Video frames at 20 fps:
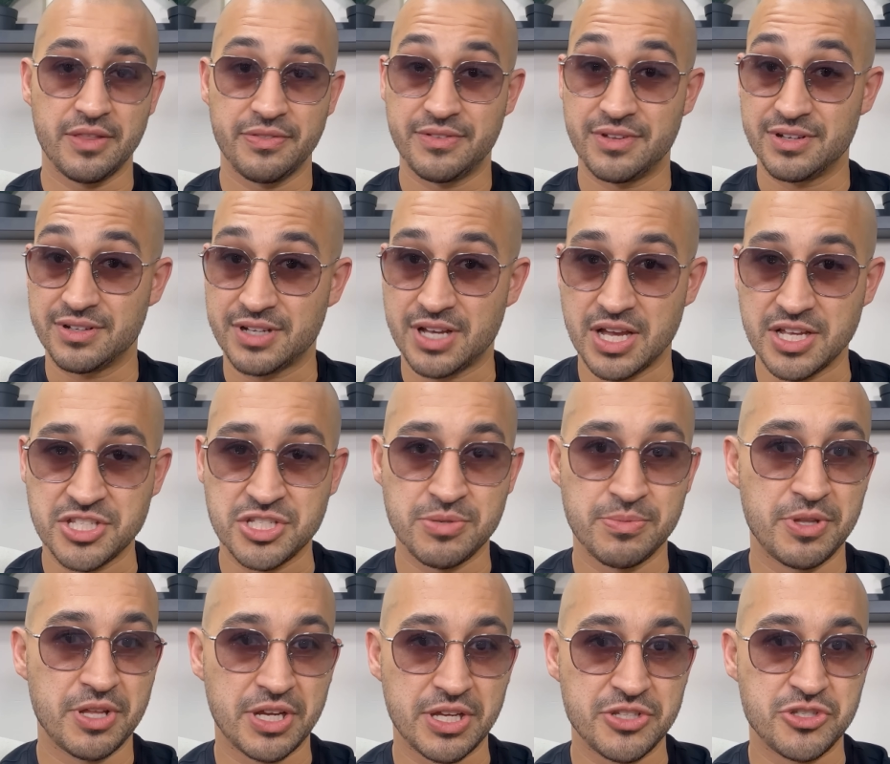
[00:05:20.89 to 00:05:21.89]
the
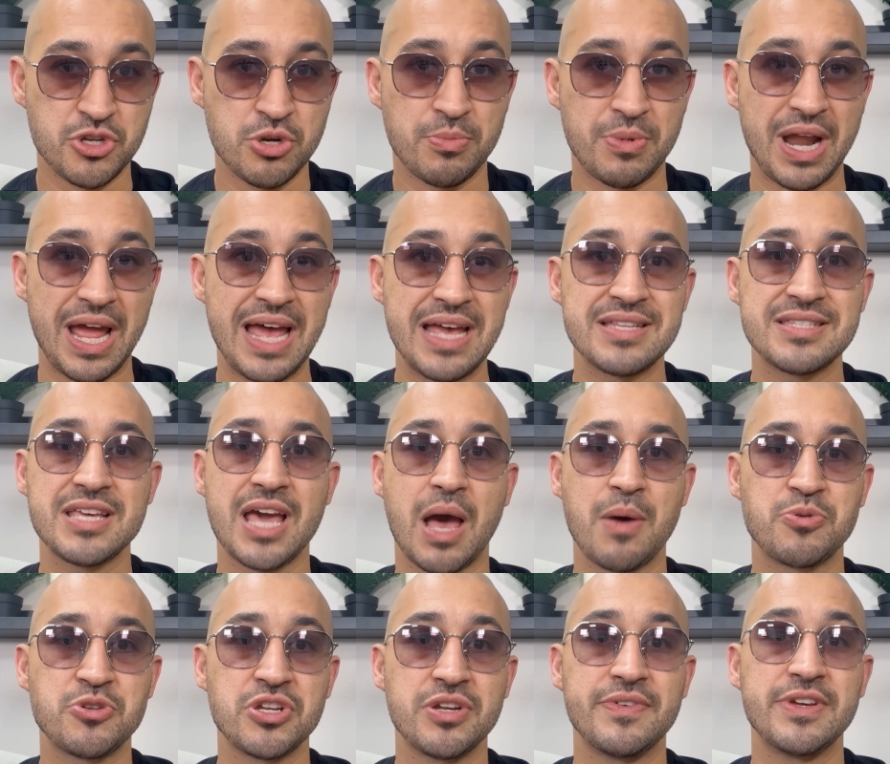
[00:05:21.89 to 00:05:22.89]
customer, the consumer has the
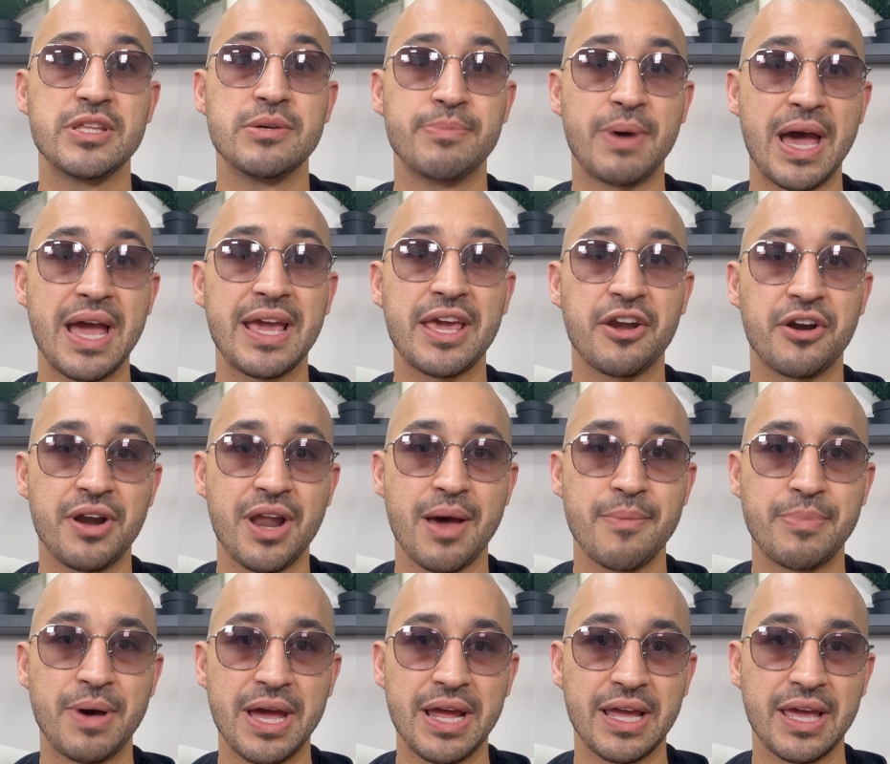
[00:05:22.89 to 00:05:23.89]
option of either buying it or
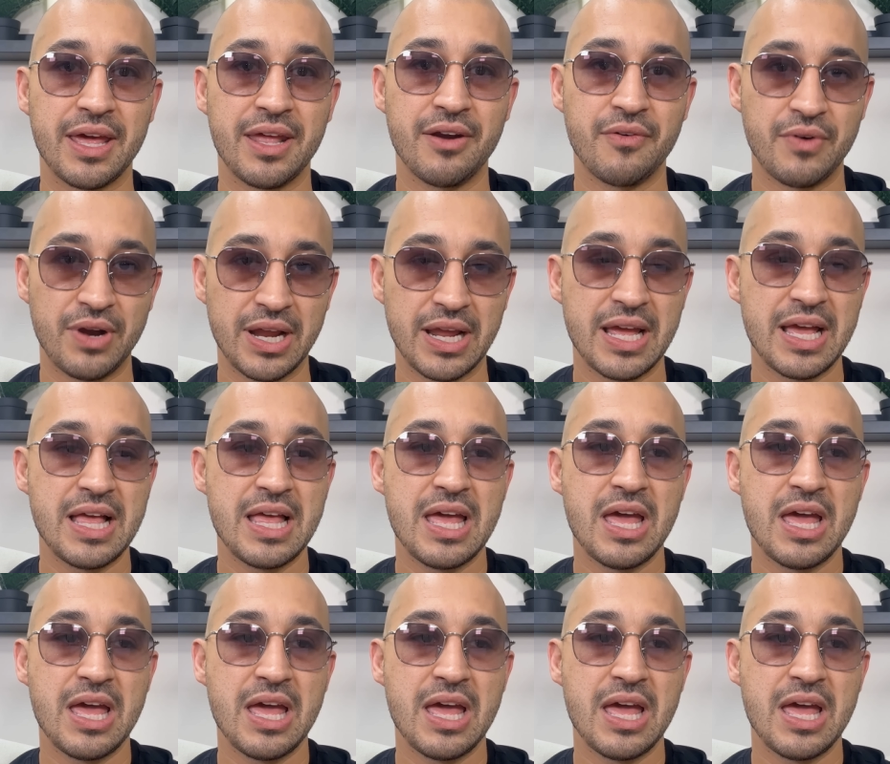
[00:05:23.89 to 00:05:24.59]
not buying it, right?